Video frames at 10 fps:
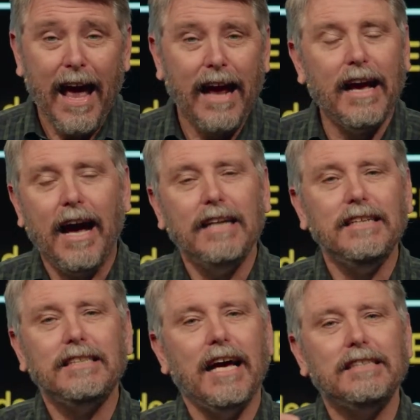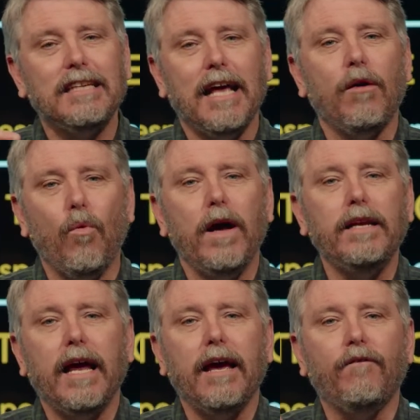And God decides in that
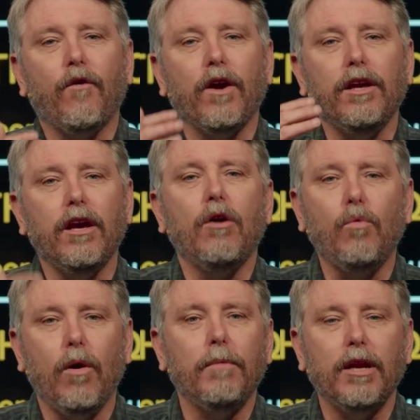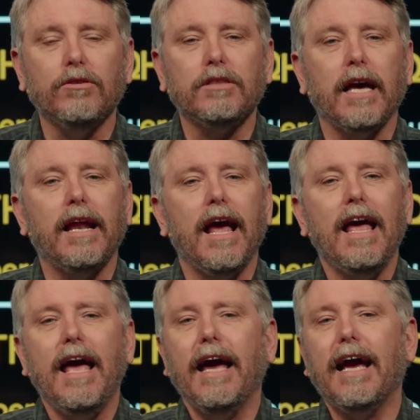one day for a young woman who said,
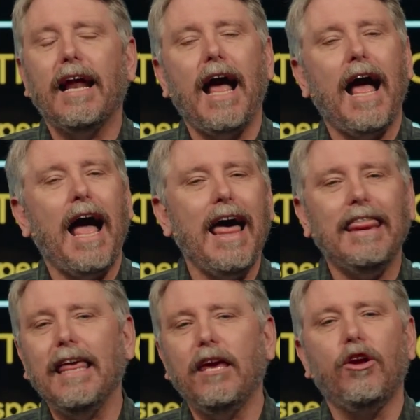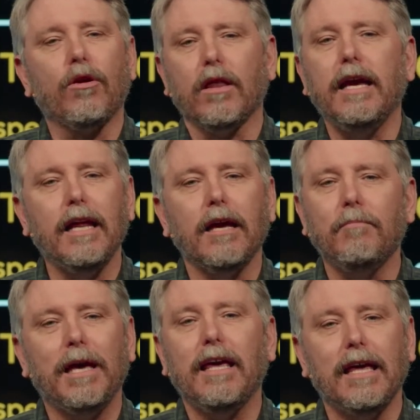hey, God, I think you're leading
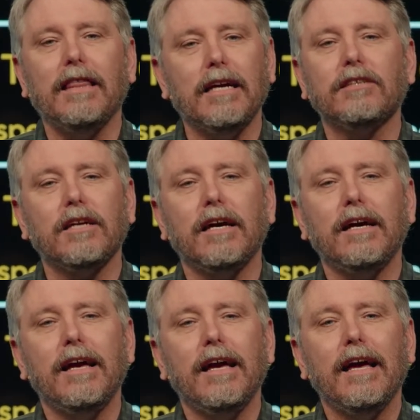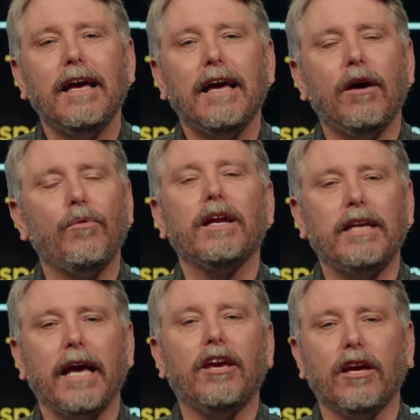me in this, and I want to
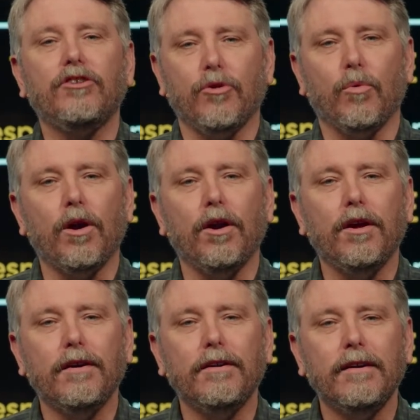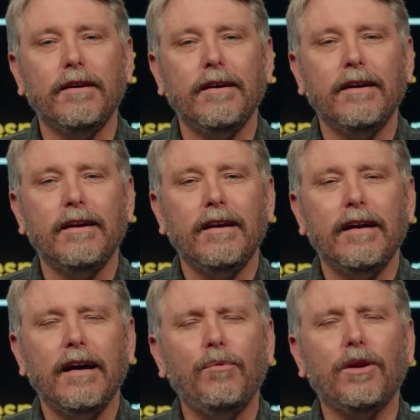take you at your word.
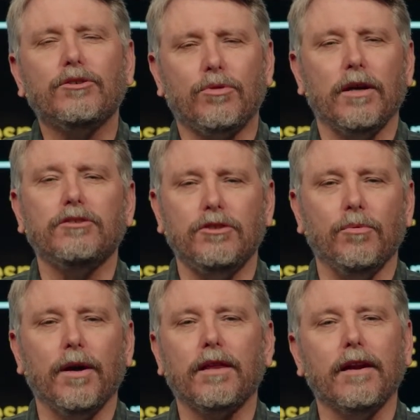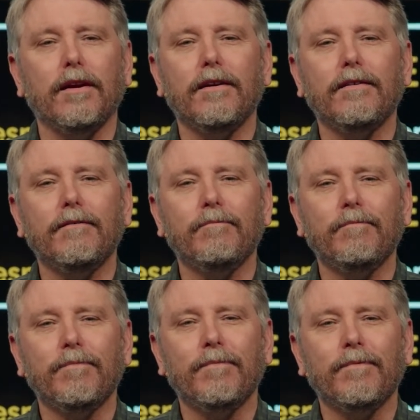I want to trust you with it.
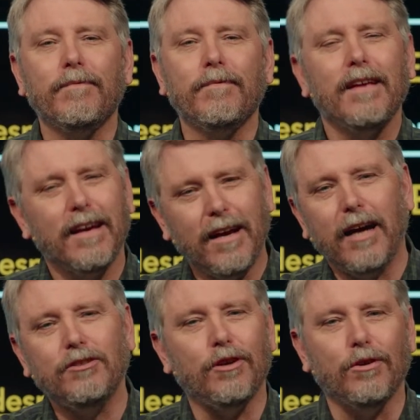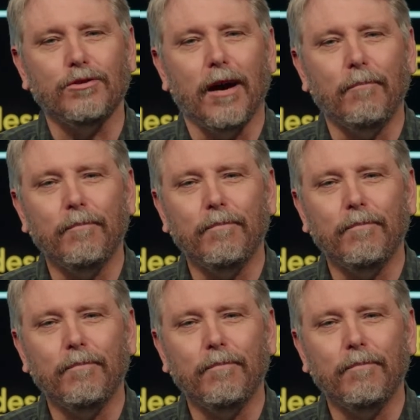And God shows up.